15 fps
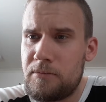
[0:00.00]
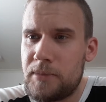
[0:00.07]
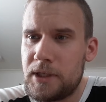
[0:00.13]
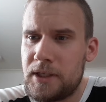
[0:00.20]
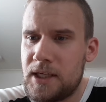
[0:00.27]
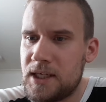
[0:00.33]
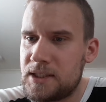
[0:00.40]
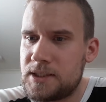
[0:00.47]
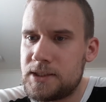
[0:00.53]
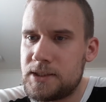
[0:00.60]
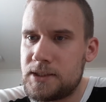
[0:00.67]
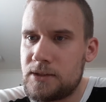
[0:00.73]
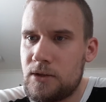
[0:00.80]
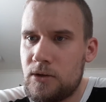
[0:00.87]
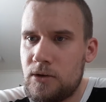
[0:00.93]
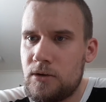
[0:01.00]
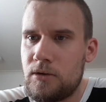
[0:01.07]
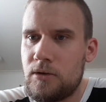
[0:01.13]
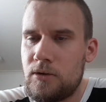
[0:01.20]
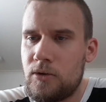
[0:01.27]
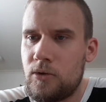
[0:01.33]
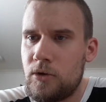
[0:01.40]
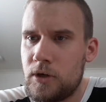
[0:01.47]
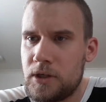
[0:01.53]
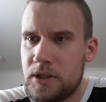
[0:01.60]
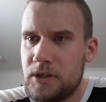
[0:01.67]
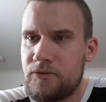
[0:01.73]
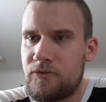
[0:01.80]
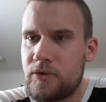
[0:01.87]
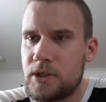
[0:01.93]
but that's all the
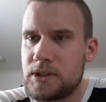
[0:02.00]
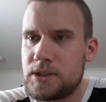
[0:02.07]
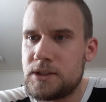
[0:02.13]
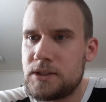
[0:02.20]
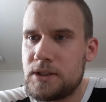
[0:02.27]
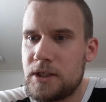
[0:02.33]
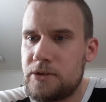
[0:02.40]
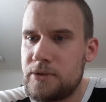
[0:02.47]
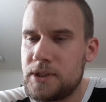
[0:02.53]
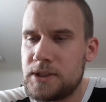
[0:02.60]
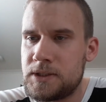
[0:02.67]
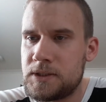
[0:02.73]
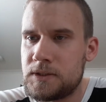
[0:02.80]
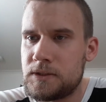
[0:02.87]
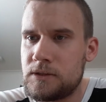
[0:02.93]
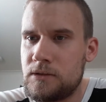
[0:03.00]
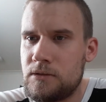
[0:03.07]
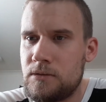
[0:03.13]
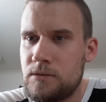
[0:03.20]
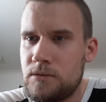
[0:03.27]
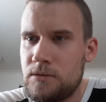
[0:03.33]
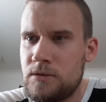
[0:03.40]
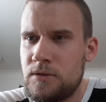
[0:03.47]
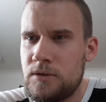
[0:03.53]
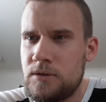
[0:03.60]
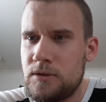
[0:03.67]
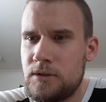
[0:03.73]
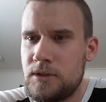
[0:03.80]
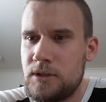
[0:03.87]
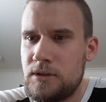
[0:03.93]
difference there is.
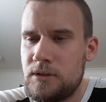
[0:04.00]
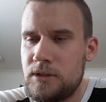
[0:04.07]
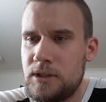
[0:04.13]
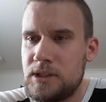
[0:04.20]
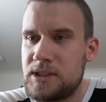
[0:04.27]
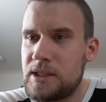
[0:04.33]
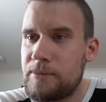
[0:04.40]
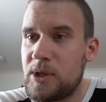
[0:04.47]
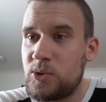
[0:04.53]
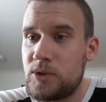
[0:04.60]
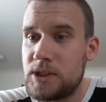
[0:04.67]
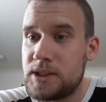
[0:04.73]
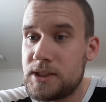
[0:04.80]
It's about the